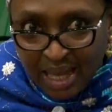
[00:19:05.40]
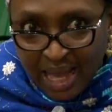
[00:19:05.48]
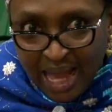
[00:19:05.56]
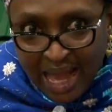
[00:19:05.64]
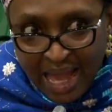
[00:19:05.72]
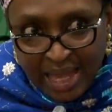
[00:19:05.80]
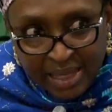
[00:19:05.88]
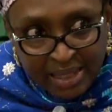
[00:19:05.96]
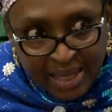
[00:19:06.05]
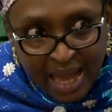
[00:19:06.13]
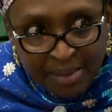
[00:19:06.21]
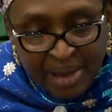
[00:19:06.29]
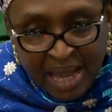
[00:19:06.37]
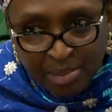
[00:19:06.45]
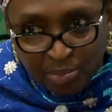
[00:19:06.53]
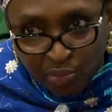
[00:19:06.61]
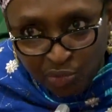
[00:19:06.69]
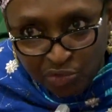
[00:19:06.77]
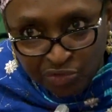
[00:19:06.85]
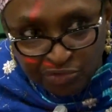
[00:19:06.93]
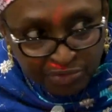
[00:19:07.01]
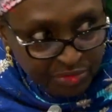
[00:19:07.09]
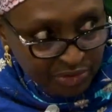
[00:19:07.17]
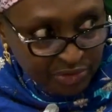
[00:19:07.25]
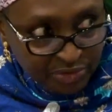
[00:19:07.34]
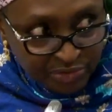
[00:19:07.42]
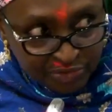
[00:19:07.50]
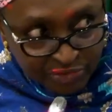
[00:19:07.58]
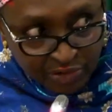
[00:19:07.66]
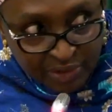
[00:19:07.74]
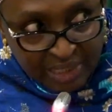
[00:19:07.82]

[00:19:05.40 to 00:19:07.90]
I hereby move for